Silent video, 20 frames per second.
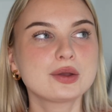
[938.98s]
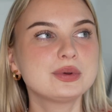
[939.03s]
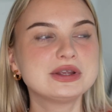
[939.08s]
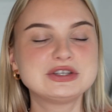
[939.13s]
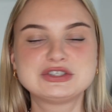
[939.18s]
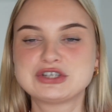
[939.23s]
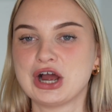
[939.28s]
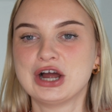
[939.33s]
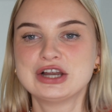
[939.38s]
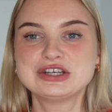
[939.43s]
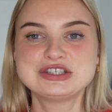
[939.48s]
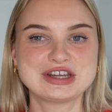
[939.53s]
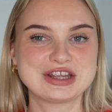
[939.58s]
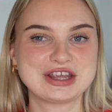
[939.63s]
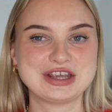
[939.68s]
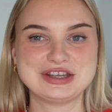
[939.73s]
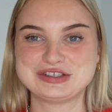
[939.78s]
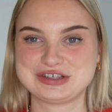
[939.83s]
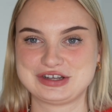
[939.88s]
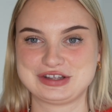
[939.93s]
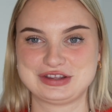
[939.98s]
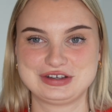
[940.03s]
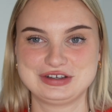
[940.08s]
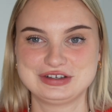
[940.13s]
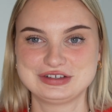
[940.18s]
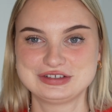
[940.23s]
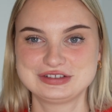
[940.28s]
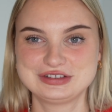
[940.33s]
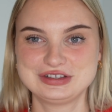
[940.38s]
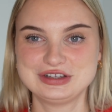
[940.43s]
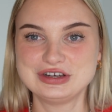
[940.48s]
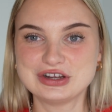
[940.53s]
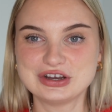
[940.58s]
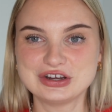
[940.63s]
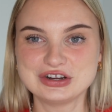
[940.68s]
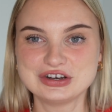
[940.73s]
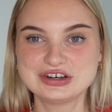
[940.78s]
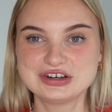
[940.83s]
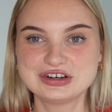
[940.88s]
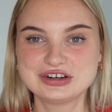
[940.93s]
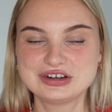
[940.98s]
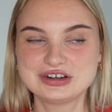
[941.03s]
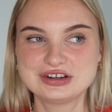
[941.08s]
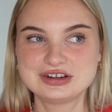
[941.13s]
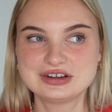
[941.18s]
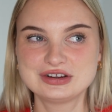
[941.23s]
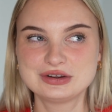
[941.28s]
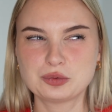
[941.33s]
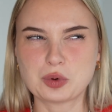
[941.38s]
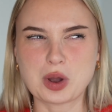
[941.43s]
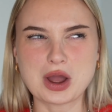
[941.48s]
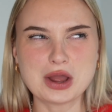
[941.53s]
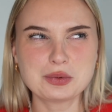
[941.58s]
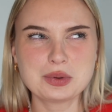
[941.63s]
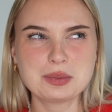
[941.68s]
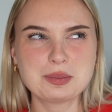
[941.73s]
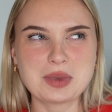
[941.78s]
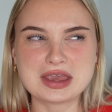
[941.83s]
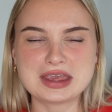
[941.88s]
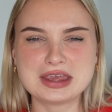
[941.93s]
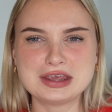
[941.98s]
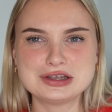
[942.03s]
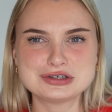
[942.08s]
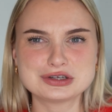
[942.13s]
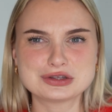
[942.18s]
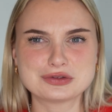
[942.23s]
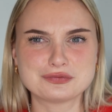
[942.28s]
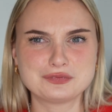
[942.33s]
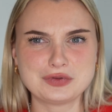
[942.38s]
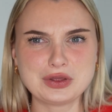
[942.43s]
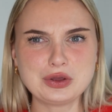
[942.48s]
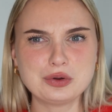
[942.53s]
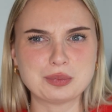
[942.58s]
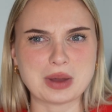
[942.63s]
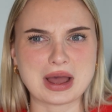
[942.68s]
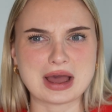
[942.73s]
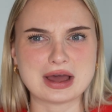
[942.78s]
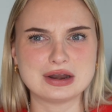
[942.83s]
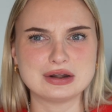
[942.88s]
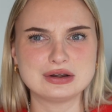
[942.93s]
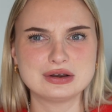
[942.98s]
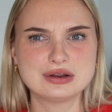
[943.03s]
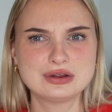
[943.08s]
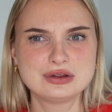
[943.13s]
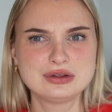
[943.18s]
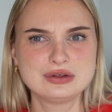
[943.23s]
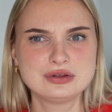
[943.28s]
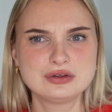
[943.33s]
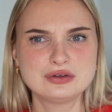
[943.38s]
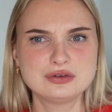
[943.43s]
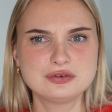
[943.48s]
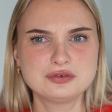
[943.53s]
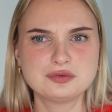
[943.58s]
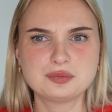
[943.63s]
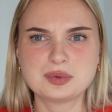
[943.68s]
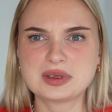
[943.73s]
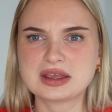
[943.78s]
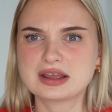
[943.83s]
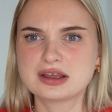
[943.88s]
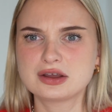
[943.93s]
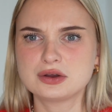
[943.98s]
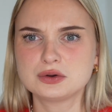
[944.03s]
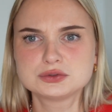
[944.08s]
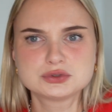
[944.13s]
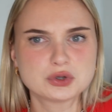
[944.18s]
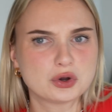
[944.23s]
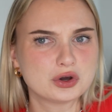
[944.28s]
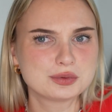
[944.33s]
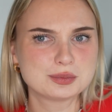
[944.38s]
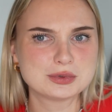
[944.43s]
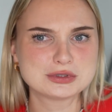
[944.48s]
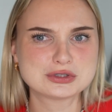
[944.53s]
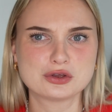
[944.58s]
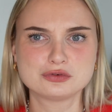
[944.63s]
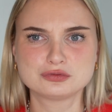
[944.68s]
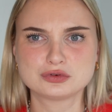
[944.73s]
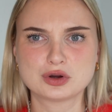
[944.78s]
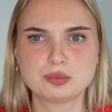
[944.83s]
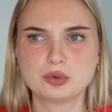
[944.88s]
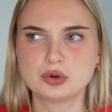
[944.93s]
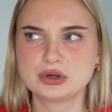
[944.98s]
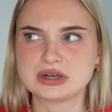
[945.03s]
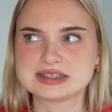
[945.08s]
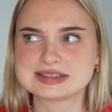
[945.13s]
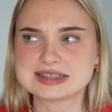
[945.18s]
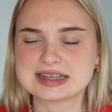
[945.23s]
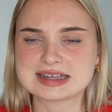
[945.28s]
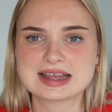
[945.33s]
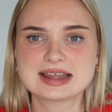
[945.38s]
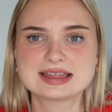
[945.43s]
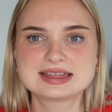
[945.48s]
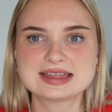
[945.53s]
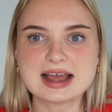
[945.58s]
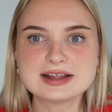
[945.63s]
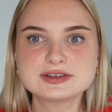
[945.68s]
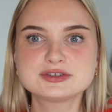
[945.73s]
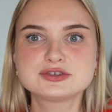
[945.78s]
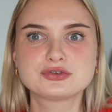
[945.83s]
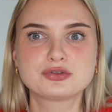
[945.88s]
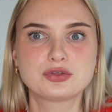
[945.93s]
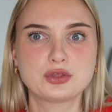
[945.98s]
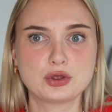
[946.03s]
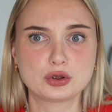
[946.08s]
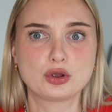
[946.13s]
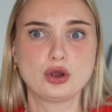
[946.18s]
are we judging each other, you know? Why are we making each other feel bad for being autonomous over our bodies? Like, that's the